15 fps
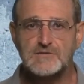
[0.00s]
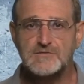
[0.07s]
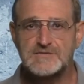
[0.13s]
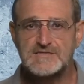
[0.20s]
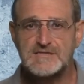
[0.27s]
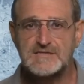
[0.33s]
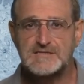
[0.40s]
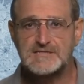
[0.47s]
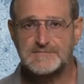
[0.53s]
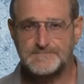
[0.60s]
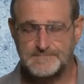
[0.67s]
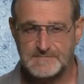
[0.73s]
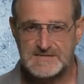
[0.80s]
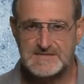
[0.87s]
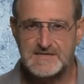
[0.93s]
to this
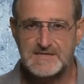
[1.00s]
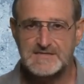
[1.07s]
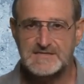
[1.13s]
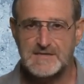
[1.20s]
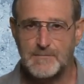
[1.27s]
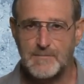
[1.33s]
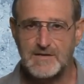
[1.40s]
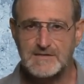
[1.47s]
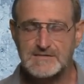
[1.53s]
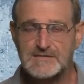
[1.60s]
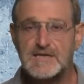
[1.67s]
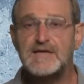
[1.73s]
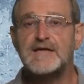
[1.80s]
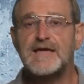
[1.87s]
three symbols,